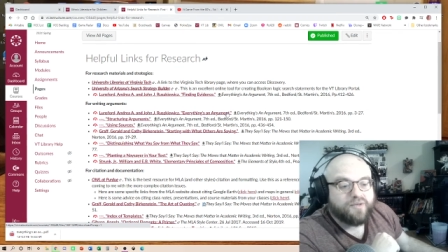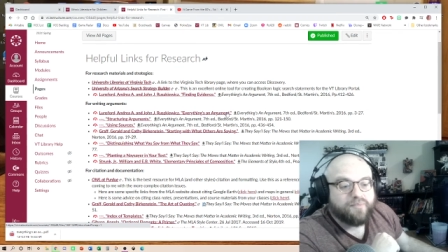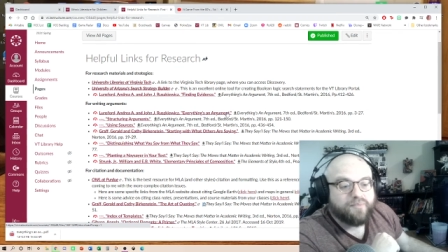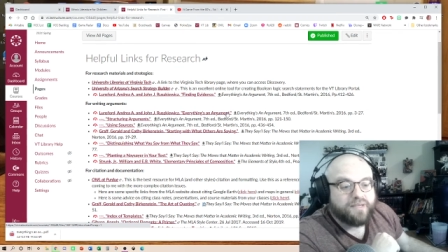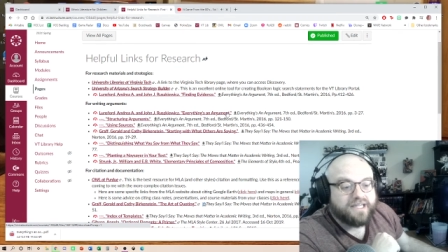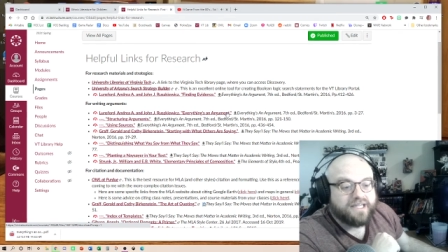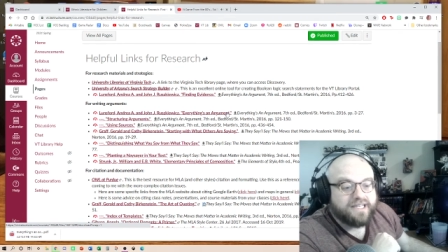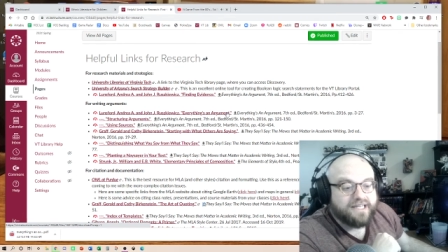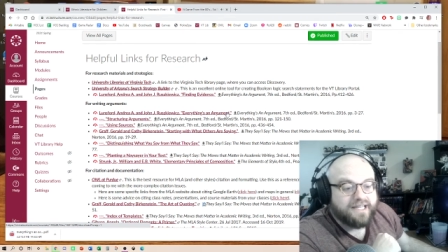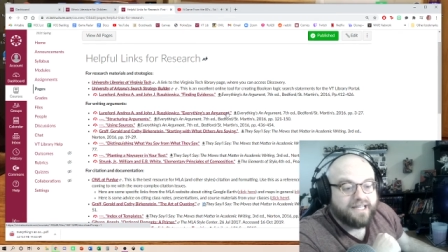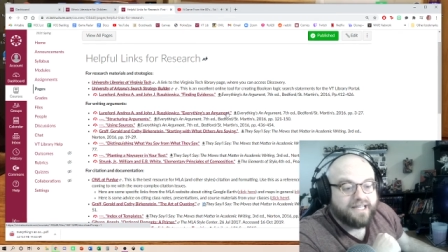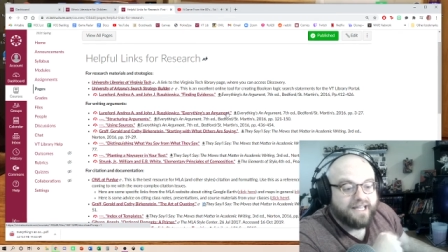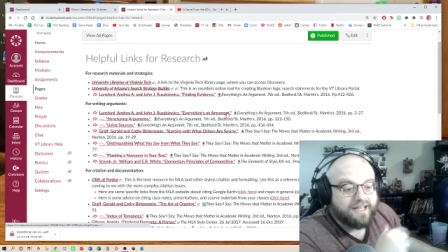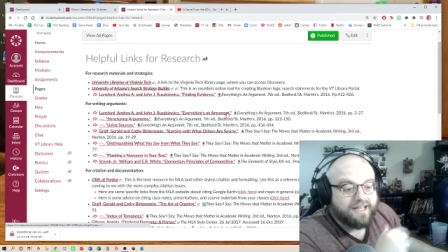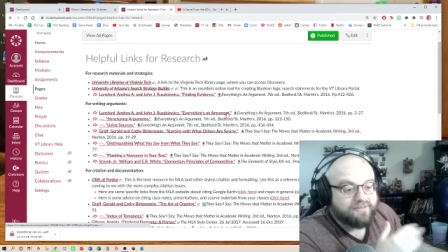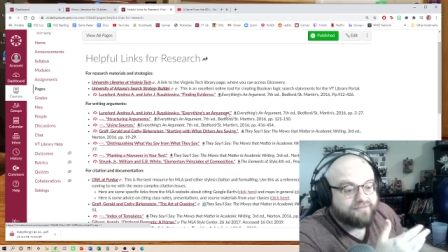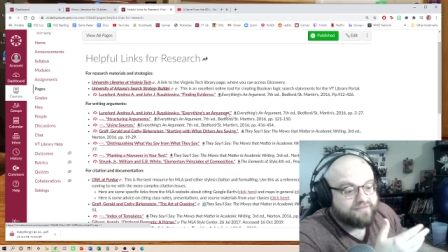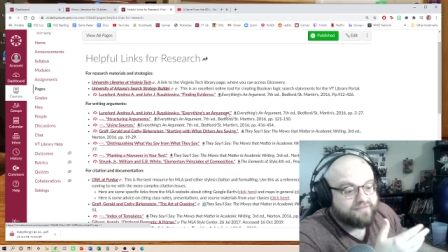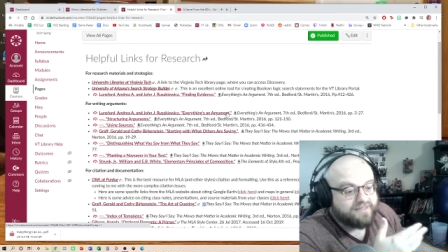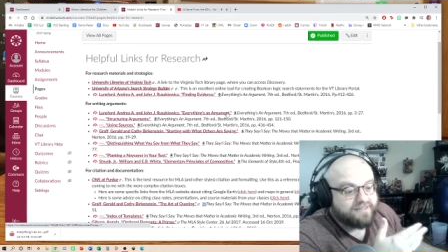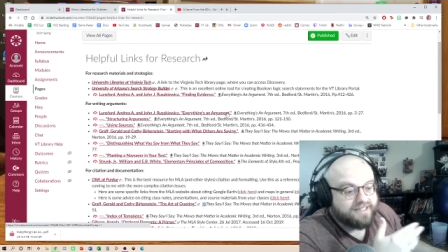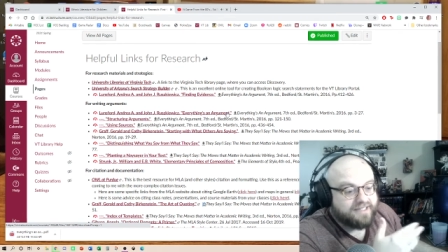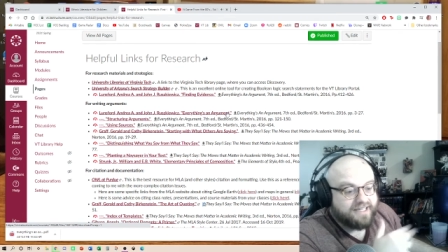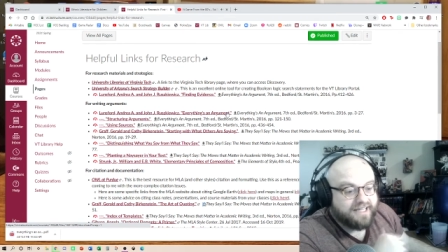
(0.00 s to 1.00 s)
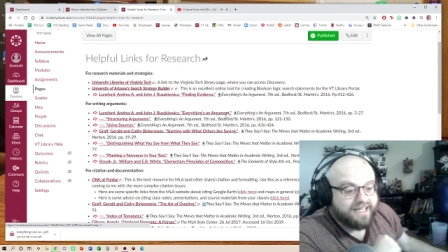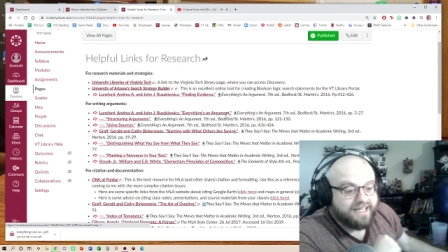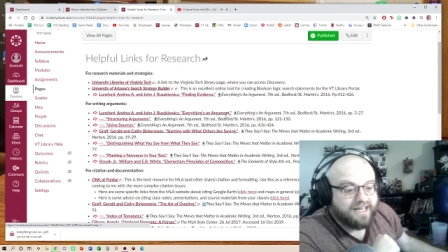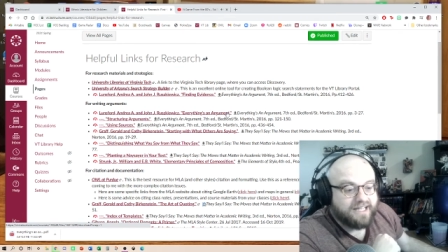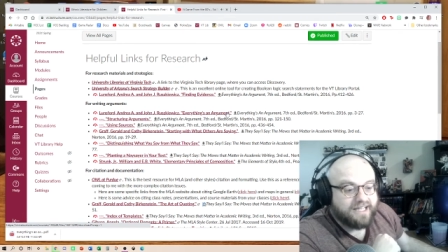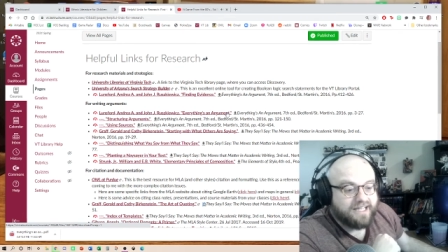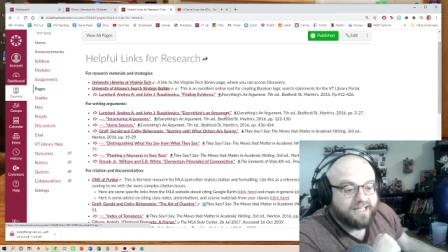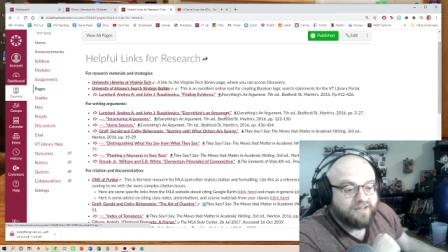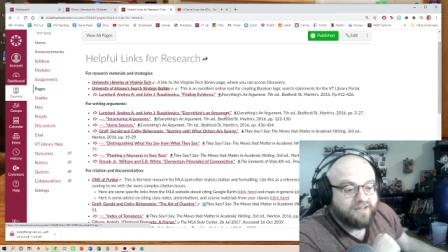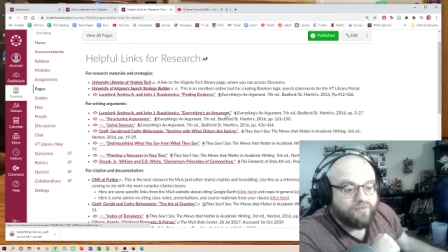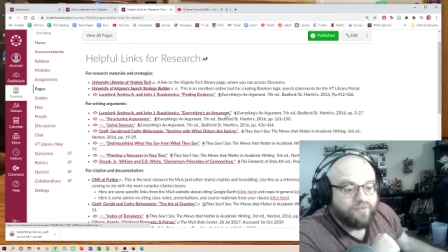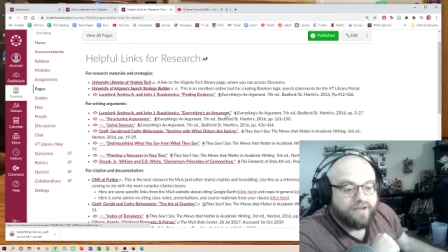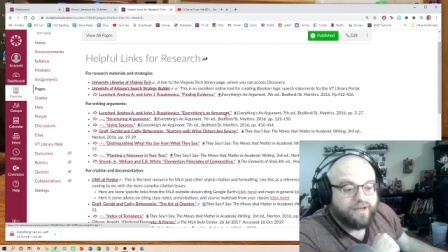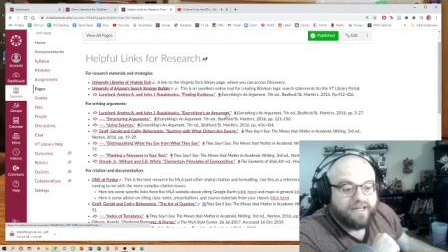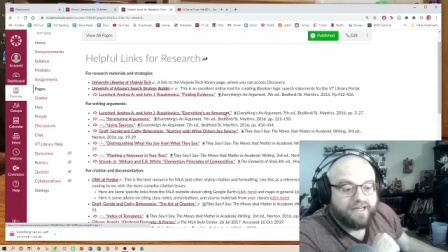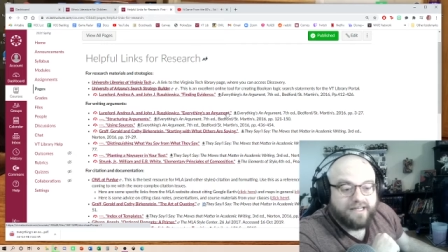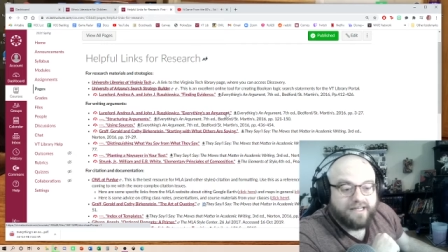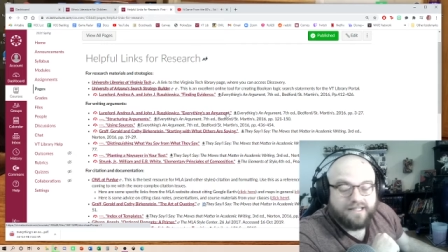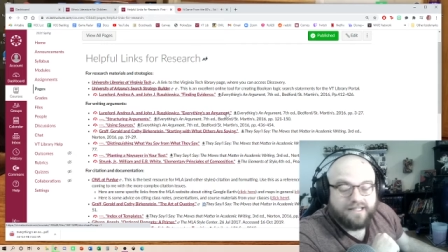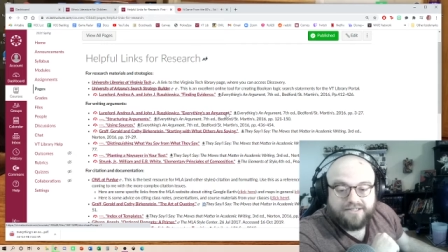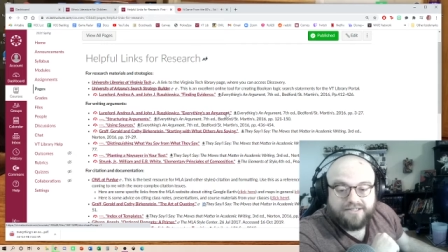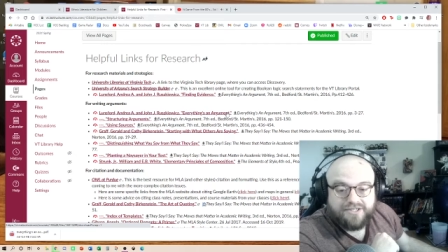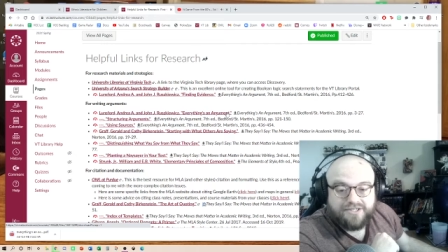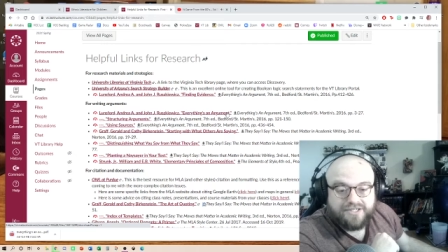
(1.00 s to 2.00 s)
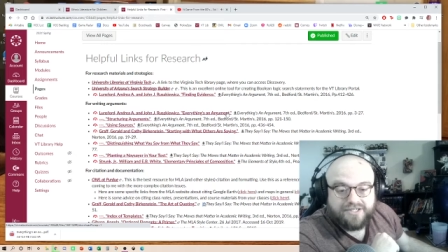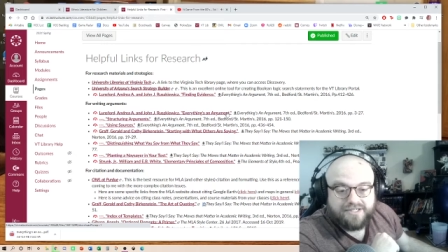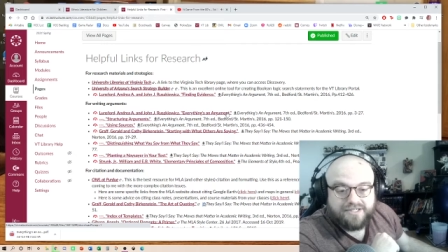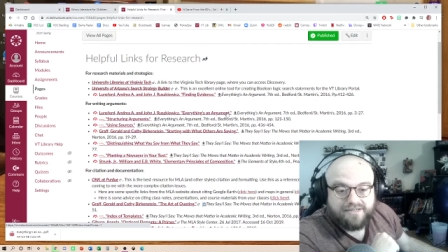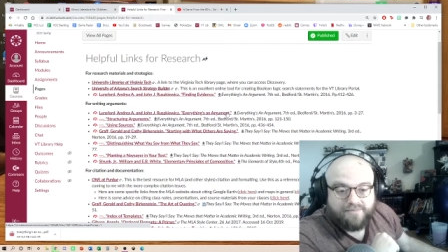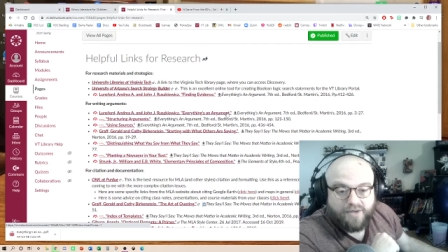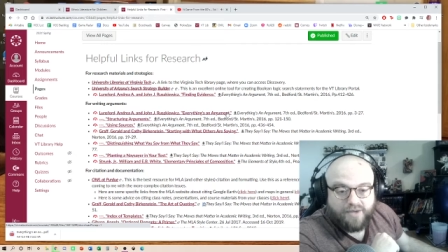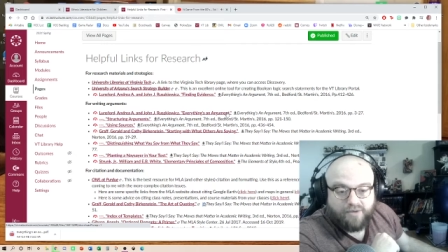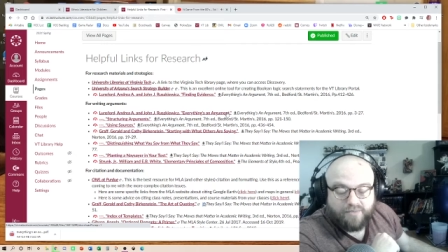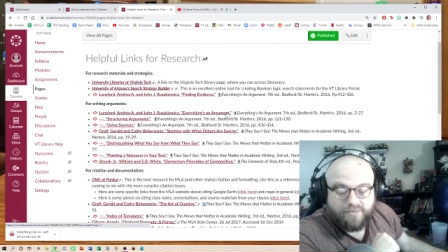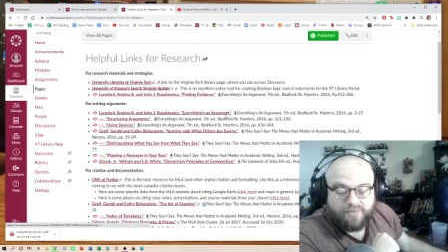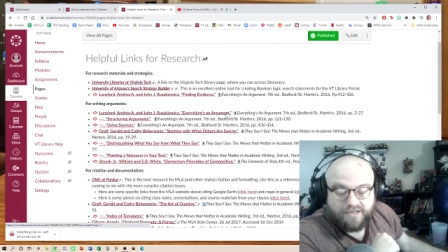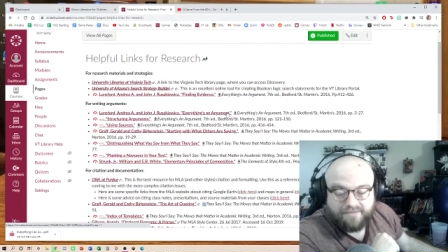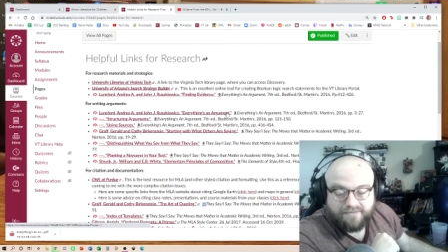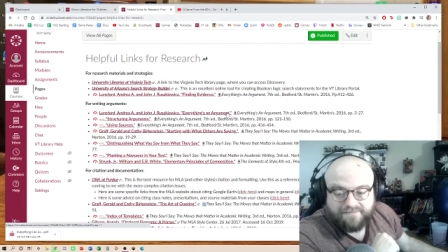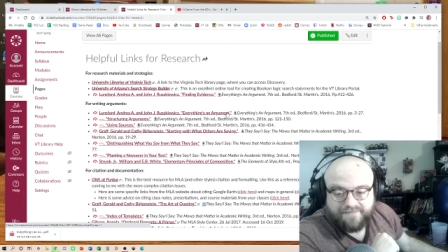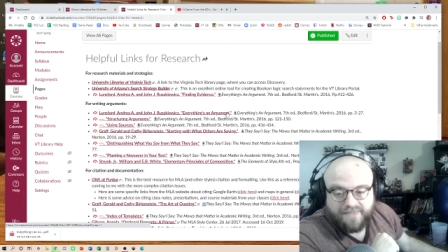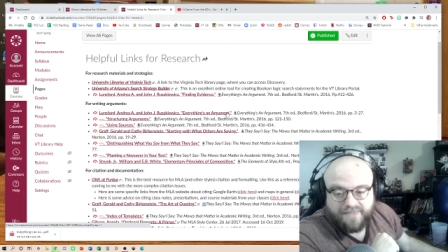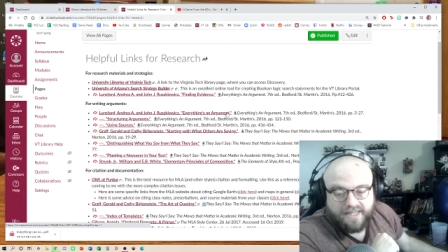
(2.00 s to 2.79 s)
PDF, and I can read it in just a moment.